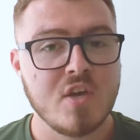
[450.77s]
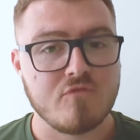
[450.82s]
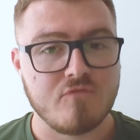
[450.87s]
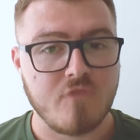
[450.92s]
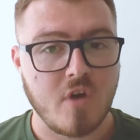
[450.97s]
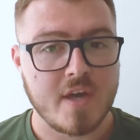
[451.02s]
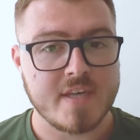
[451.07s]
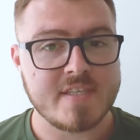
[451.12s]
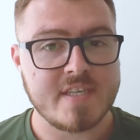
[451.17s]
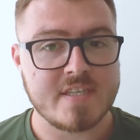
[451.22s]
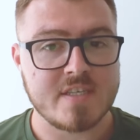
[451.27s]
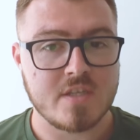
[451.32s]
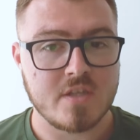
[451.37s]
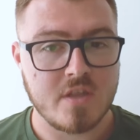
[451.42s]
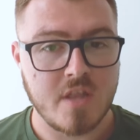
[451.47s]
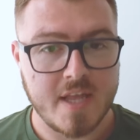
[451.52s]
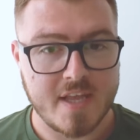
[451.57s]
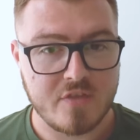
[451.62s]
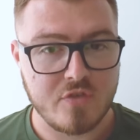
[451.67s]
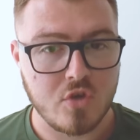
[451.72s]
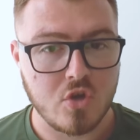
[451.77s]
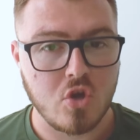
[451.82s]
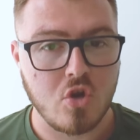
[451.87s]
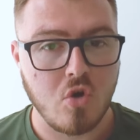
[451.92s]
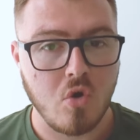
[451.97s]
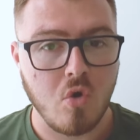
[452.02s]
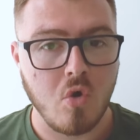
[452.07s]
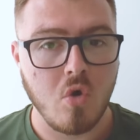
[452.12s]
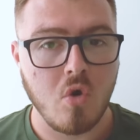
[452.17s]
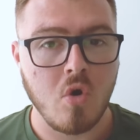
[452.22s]
Rice is like the
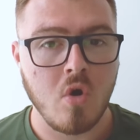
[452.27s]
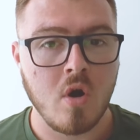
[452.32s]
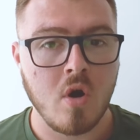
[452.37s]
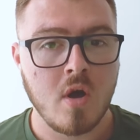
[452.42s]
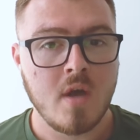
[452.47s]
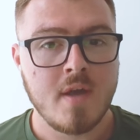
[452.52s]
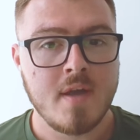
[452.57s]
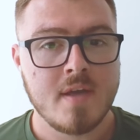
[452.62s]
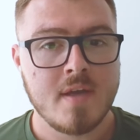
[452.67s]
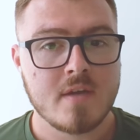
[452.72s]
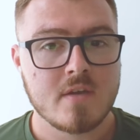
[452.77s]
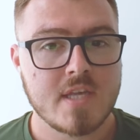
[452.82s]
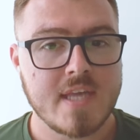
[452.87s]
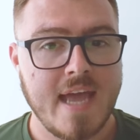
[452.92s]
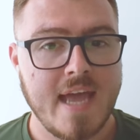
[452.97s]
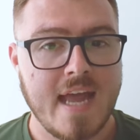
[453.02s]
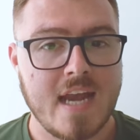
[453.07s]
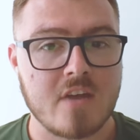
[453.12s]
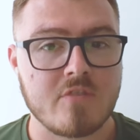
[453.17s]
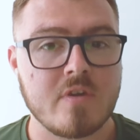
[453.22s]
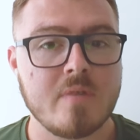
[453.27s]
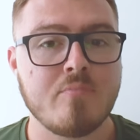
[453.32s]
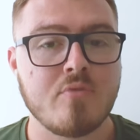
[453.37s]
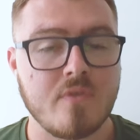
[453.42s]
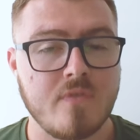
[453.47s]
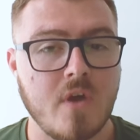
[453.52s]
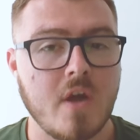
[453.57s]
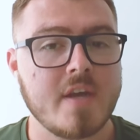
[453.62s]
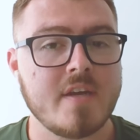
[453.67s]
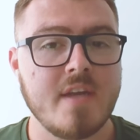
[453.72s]
core calorie
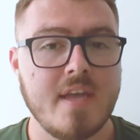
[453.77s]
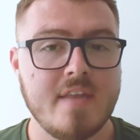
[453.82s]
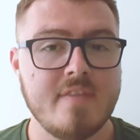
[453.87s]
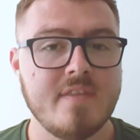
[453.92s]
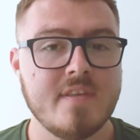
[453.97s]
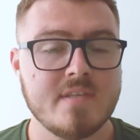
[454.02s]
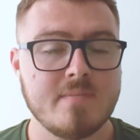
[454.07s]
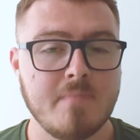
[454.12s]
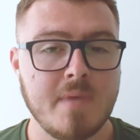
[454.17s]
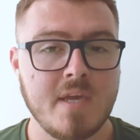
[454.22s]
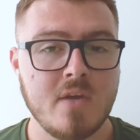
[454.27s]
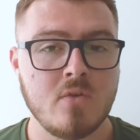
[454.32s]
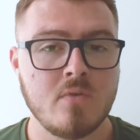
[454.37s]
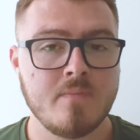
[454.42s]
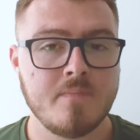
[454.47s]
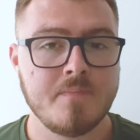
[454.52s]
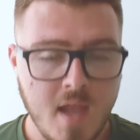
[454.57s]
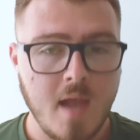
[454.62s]
provider in this meal.